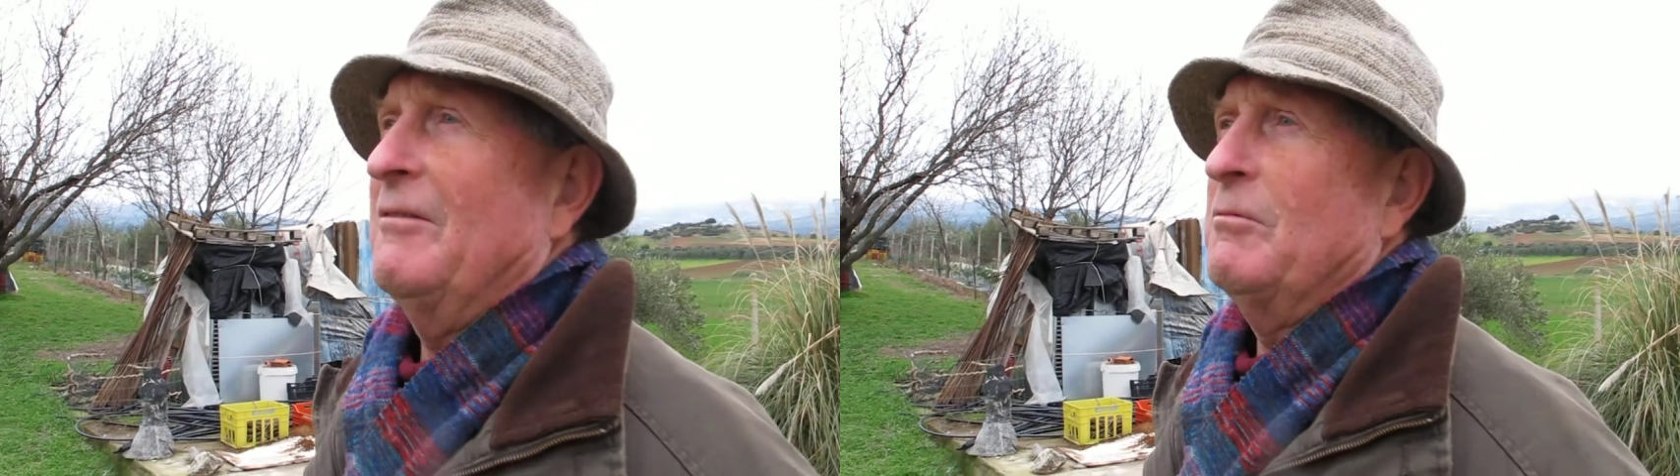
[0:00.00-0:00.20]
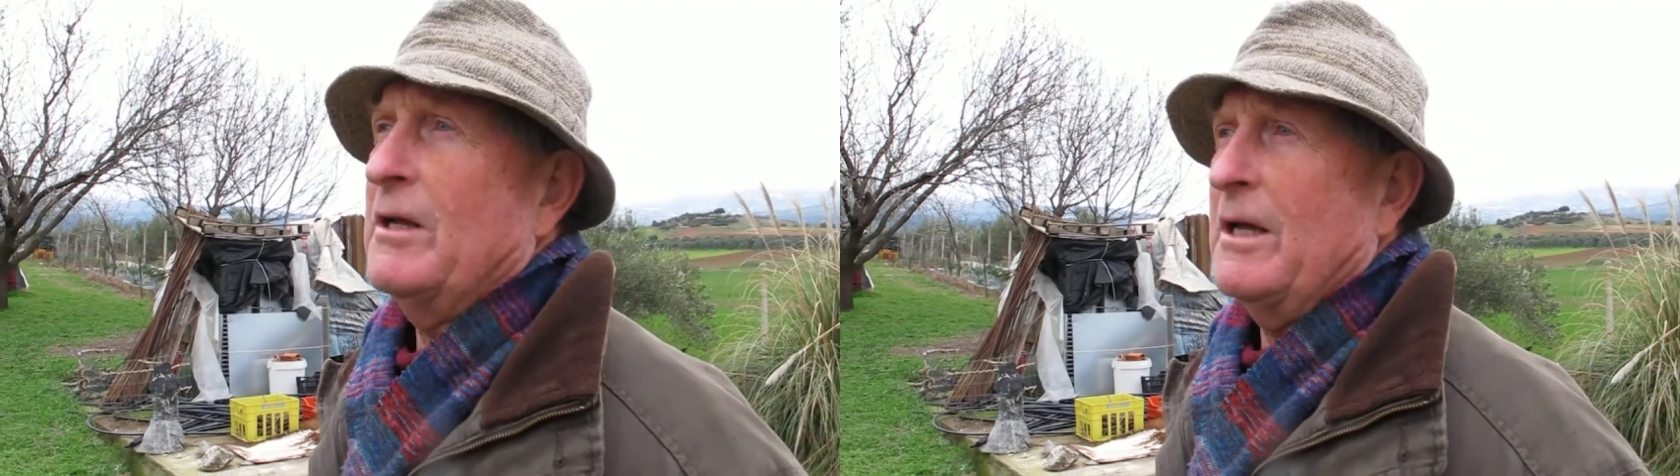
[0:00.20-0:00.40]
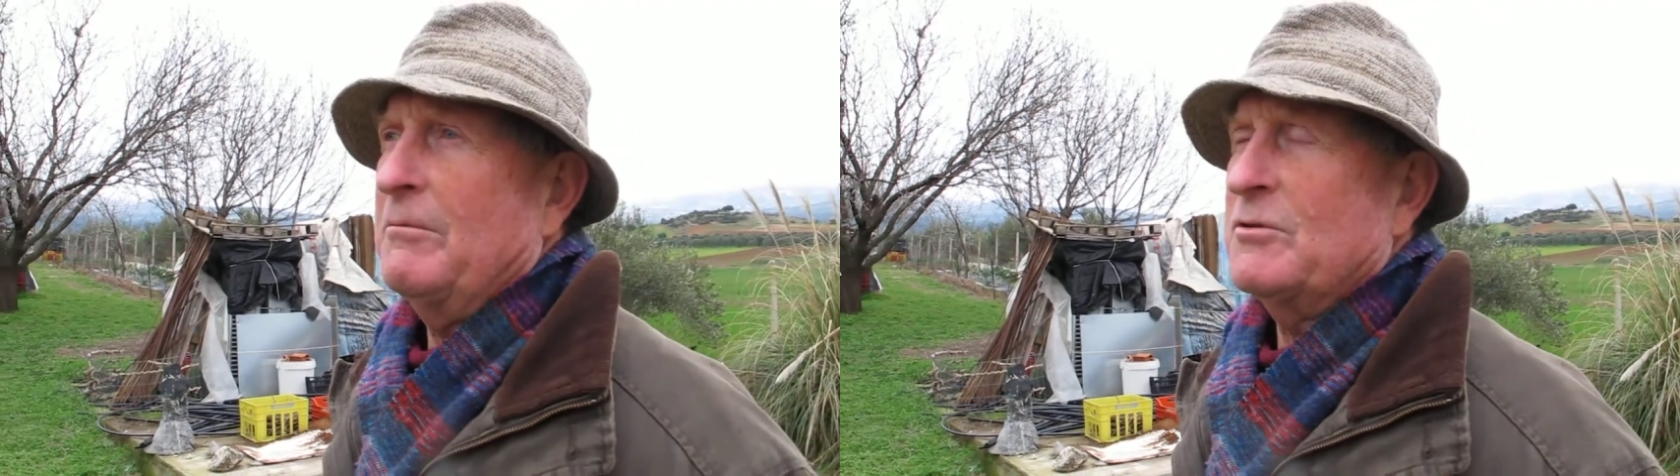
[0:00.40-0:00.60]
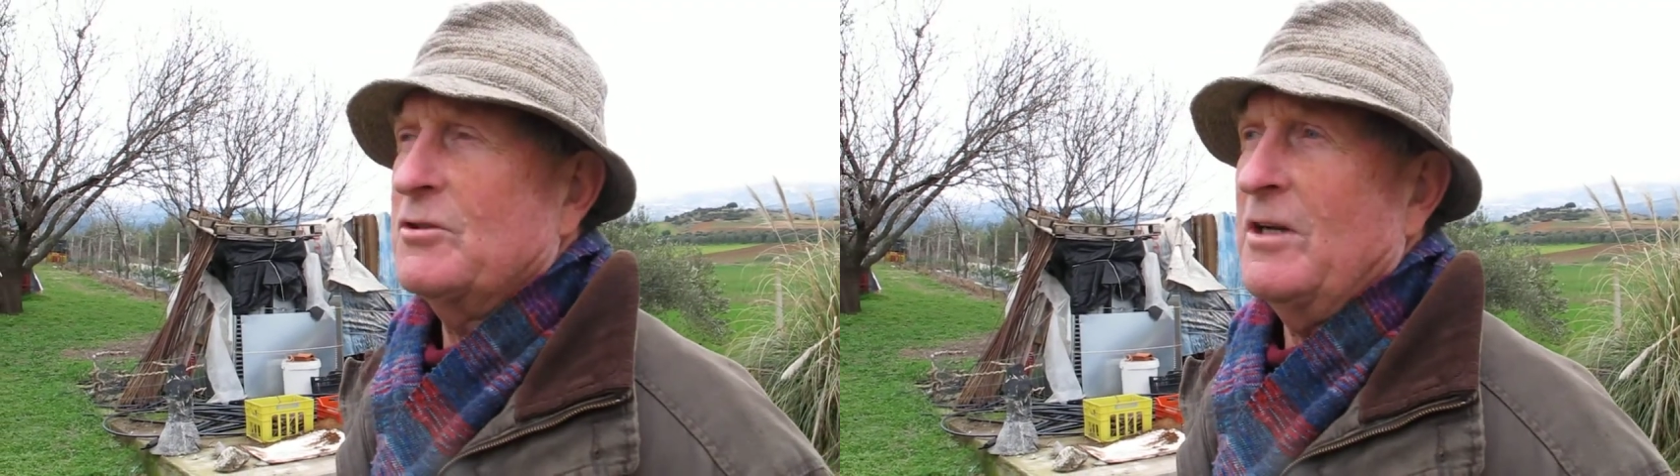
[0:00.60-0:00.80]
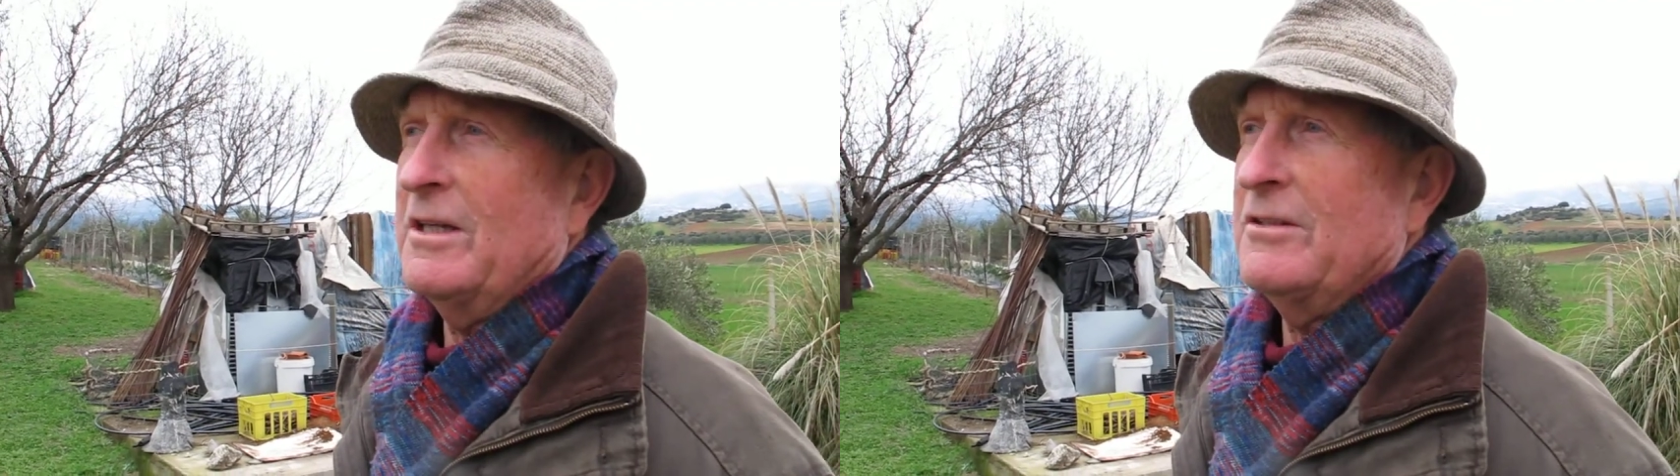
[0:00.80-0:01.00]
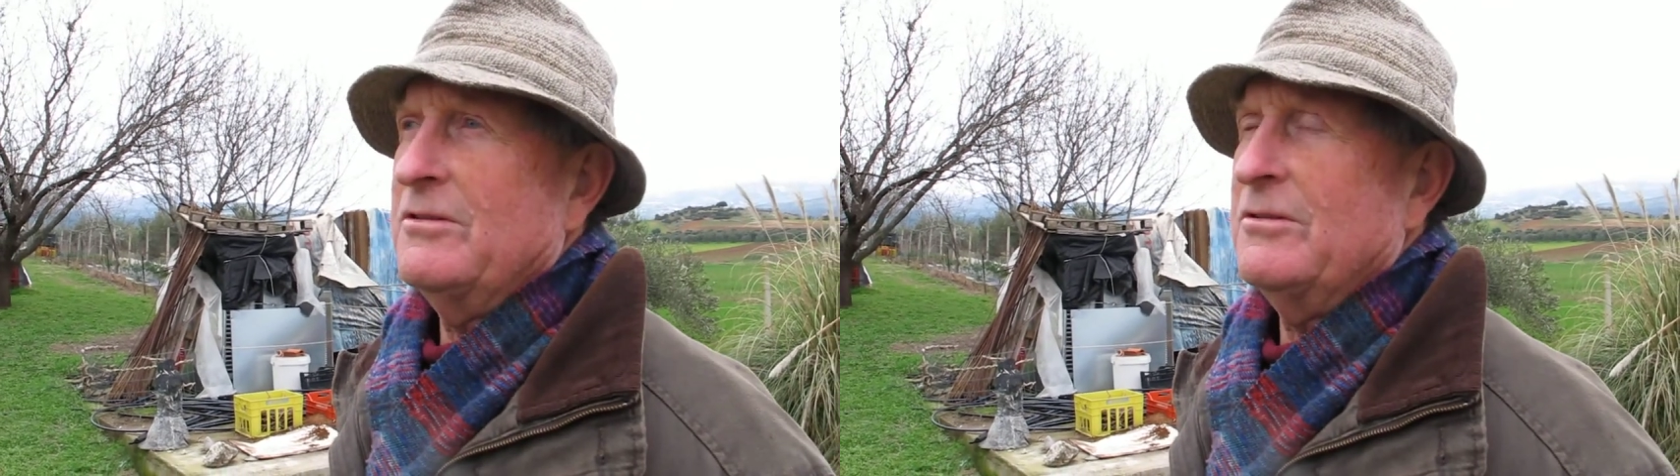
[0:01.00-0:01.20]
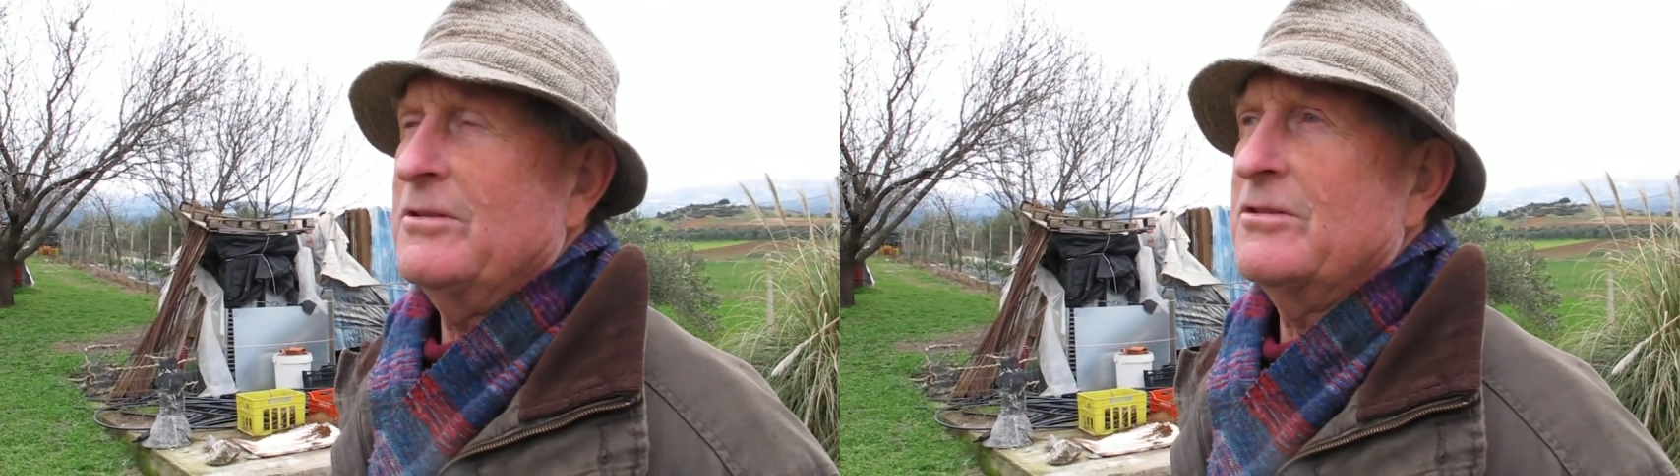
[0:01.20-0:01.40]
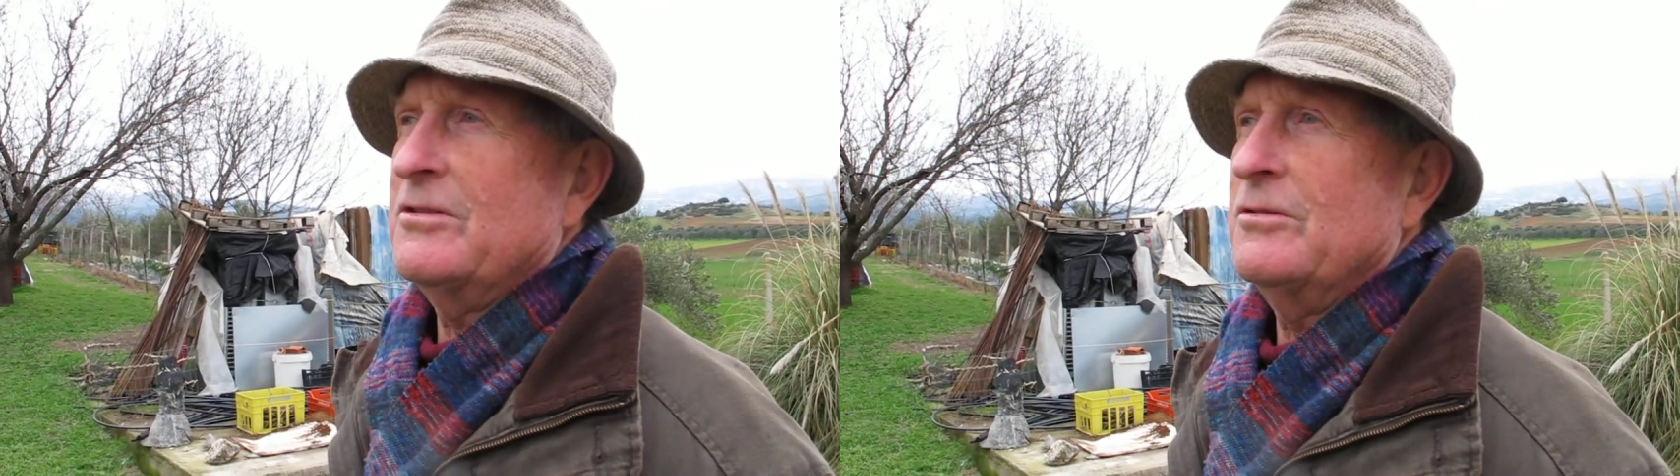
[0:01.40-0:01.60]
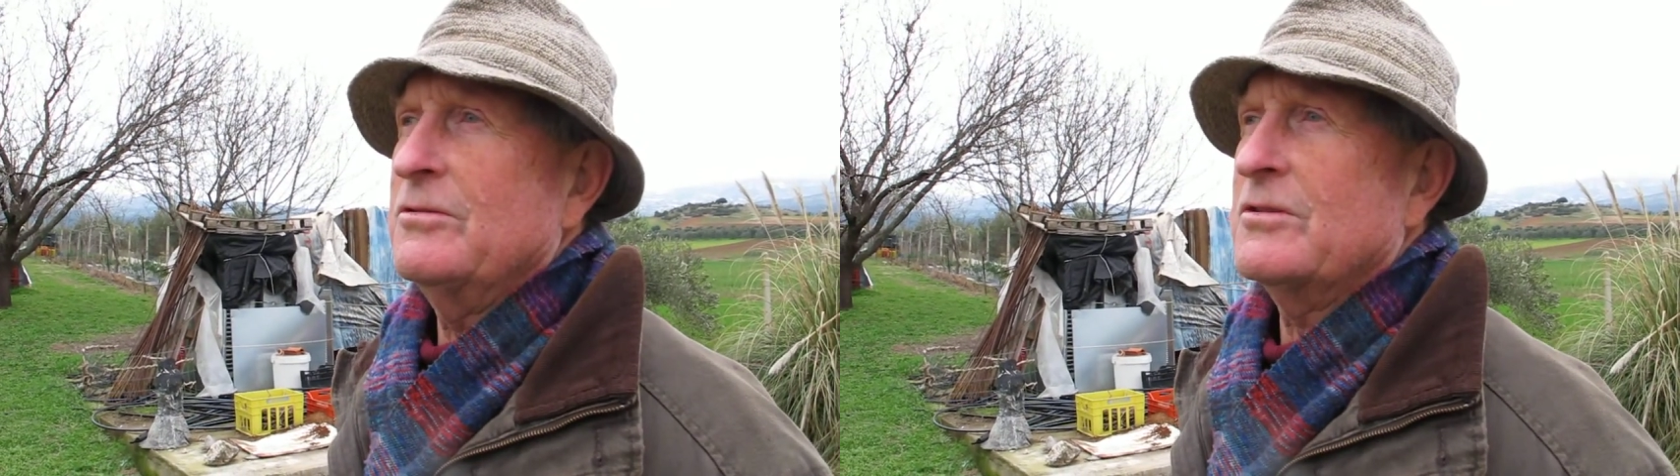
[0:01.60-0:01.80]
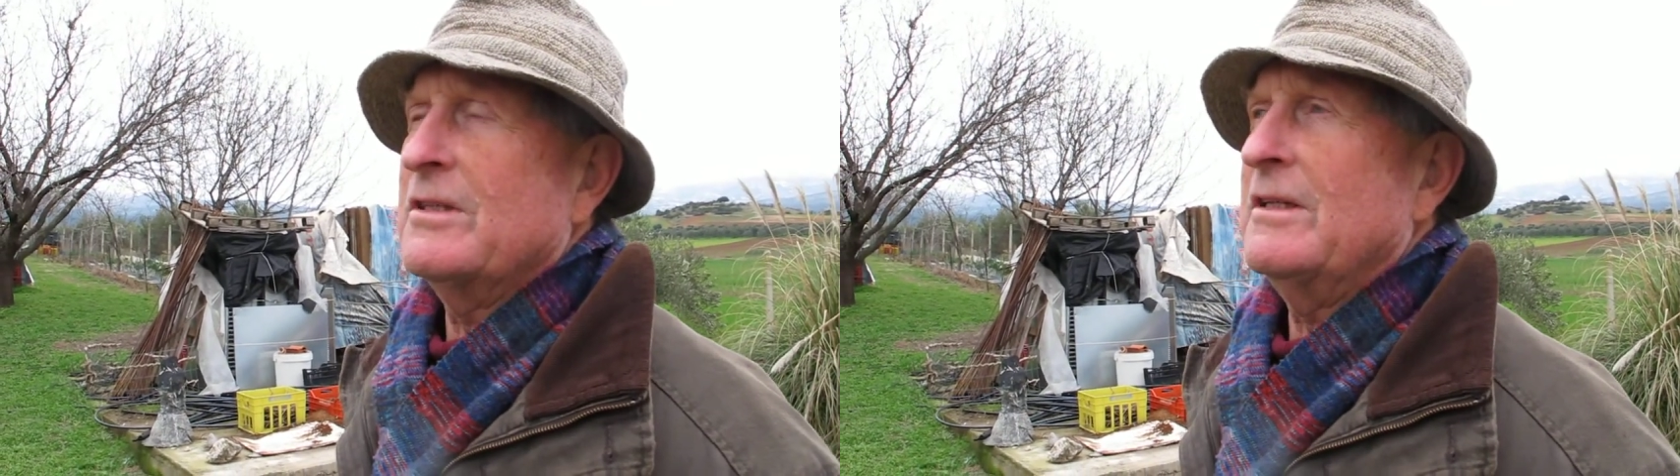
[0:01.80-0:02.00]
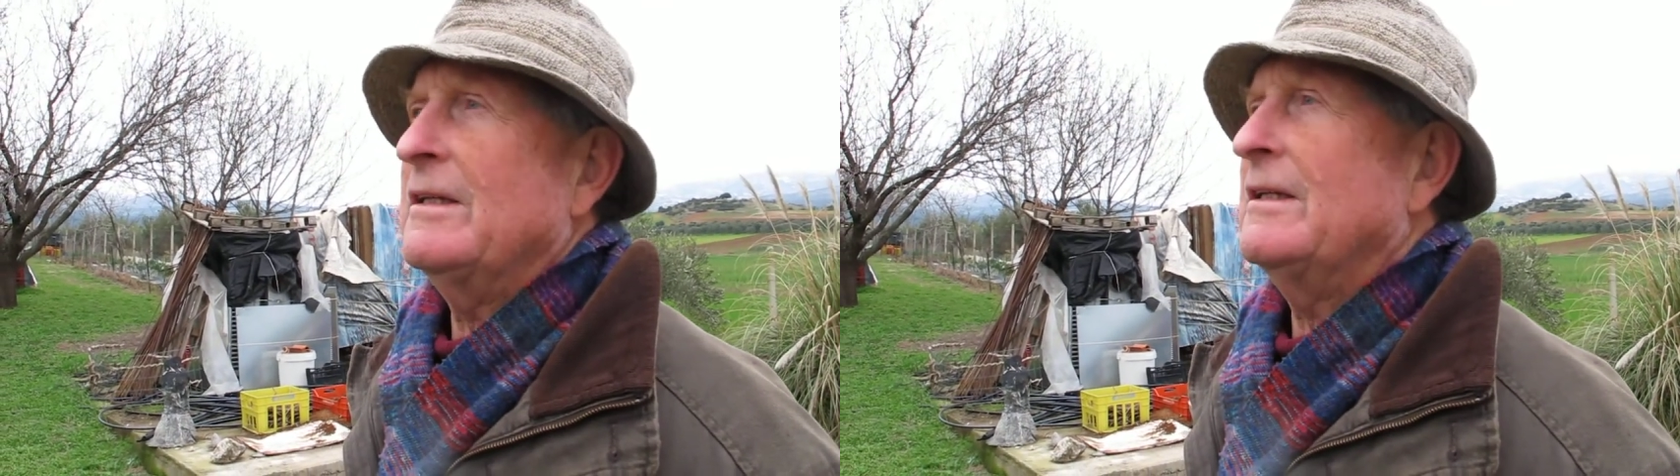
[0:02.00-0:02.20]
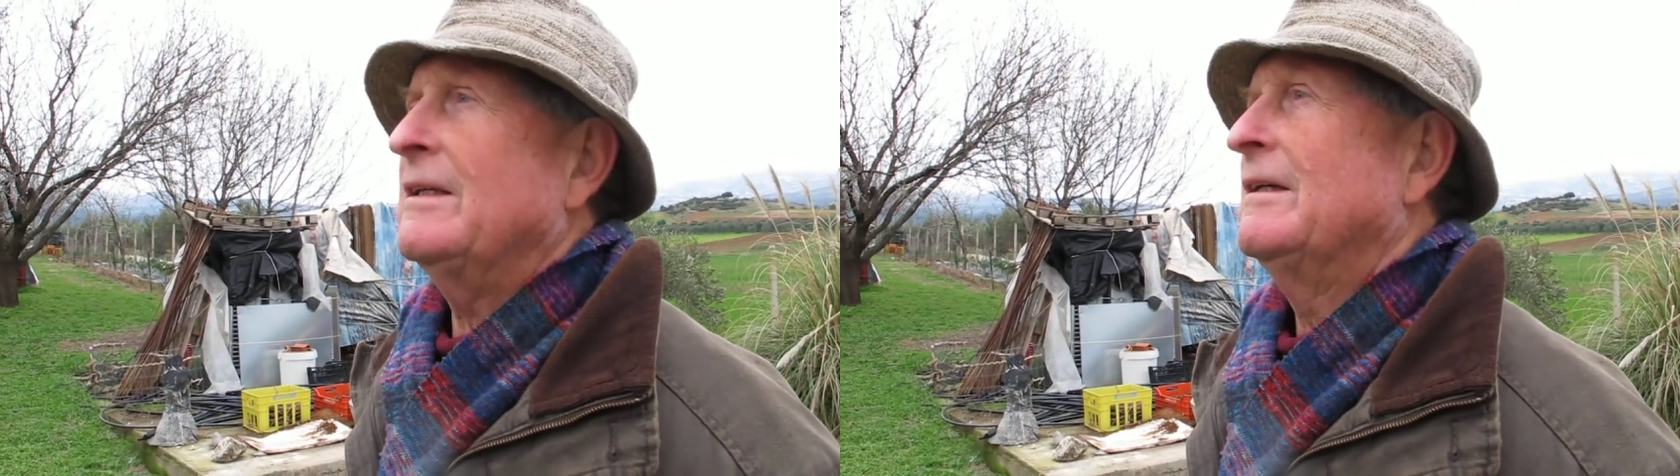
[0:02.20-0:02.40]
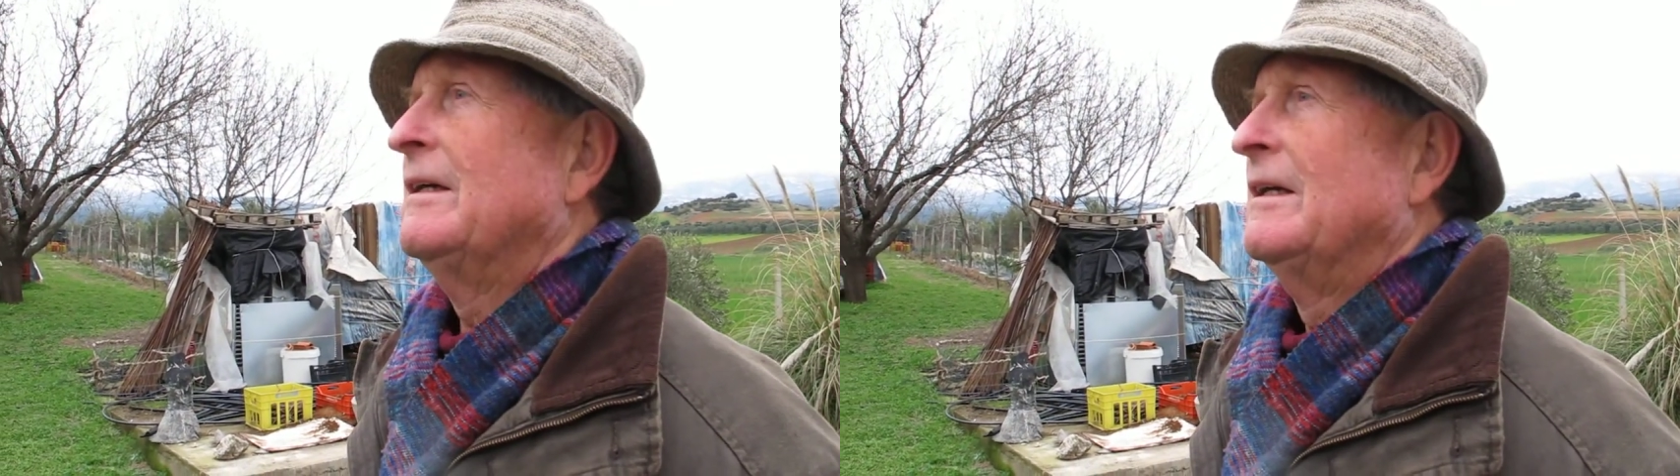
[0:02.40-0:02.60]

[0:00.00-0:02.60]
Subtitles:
What I'm trying to do is use the